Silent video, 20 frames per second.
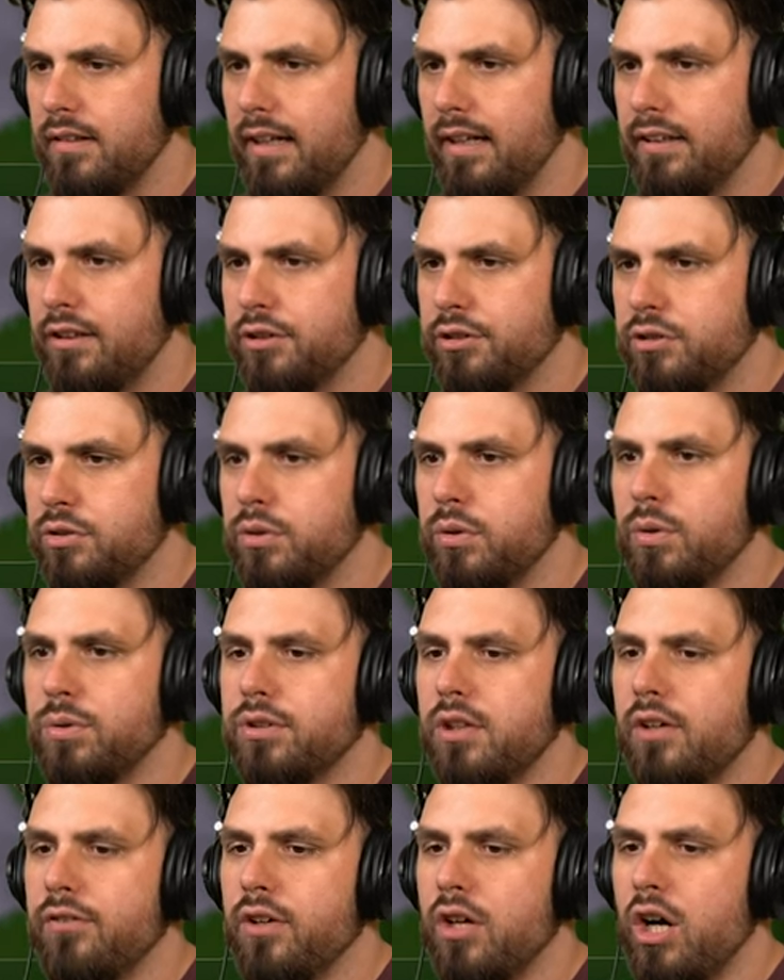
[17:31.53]
Get the screws
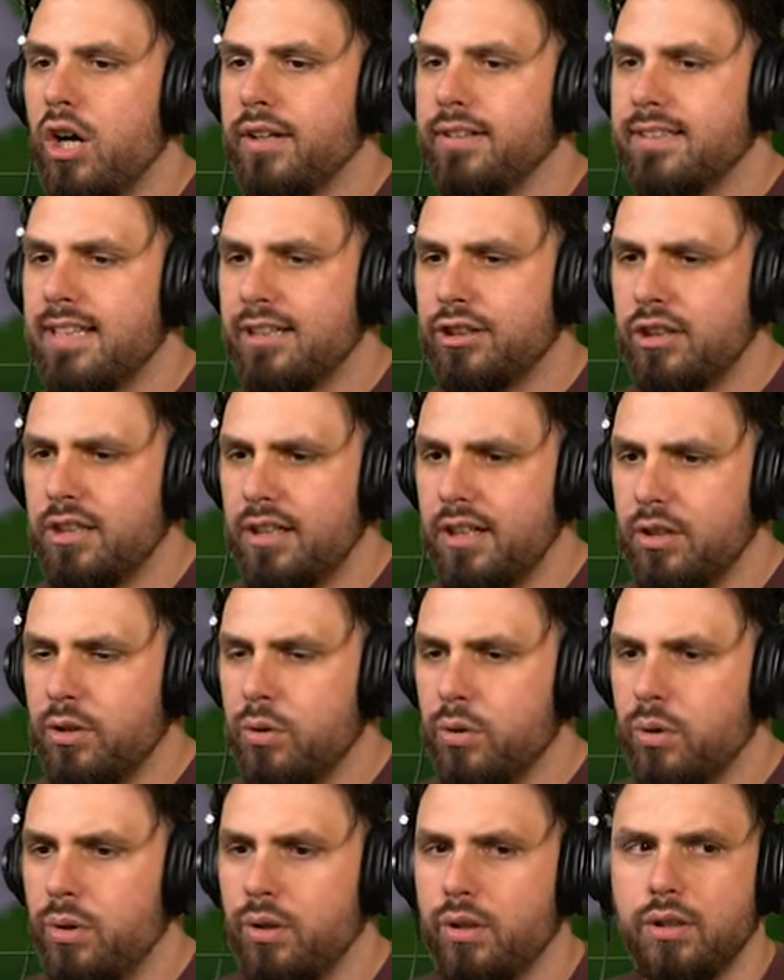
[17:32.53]
off. Yo, it's actually kind of
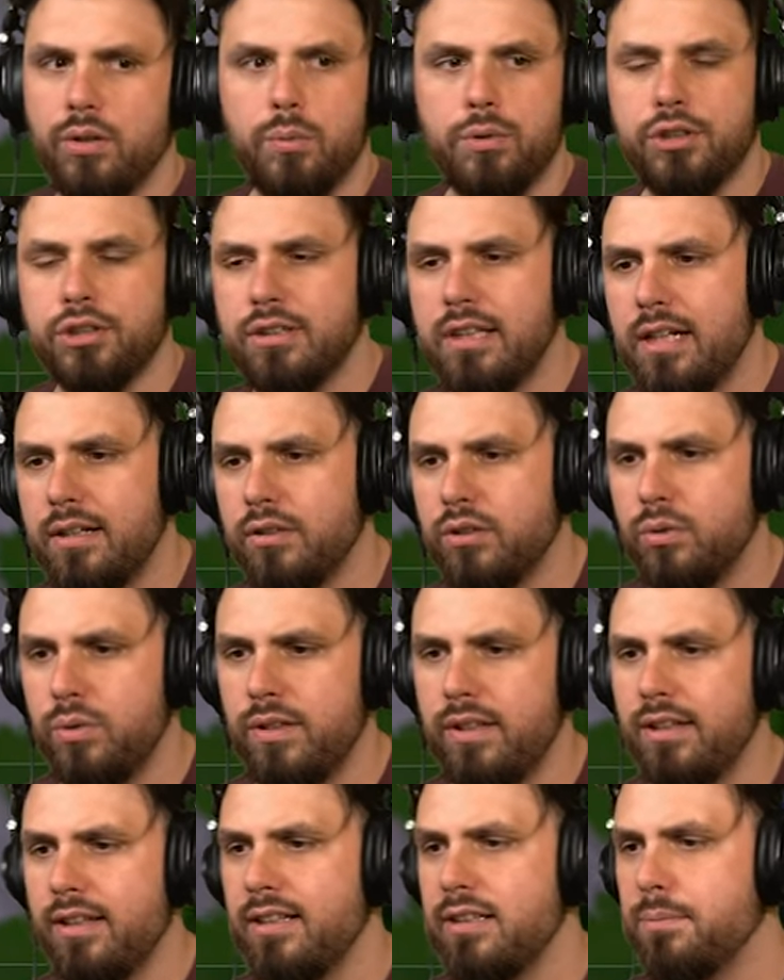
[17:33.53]
cool. We're just like
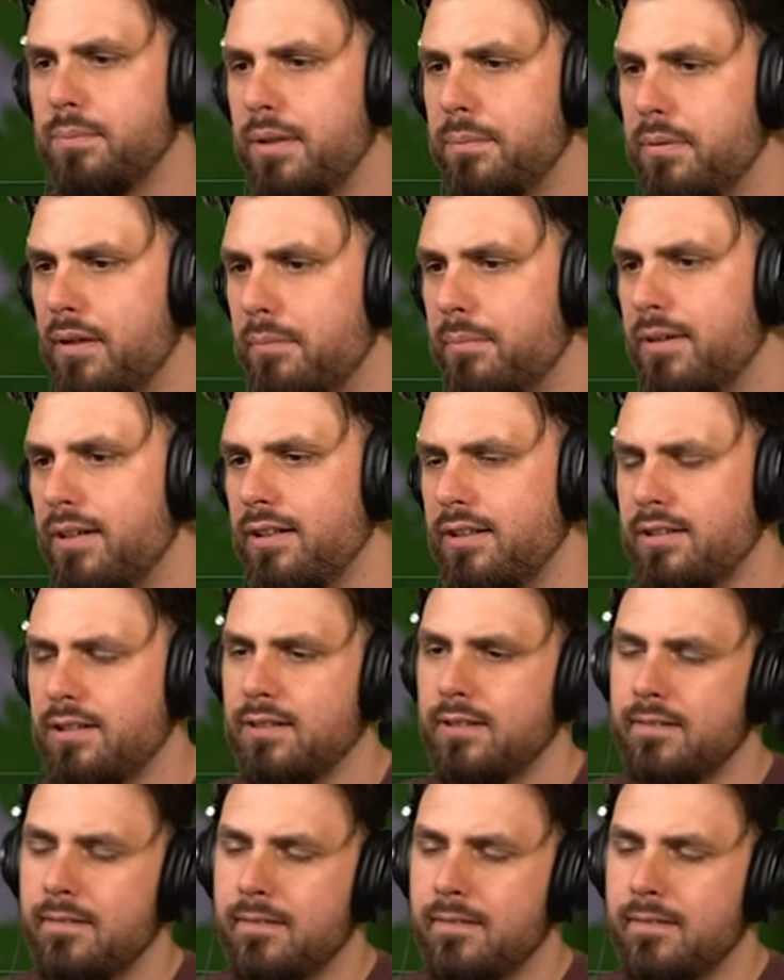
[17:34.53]
doing things bit by bit.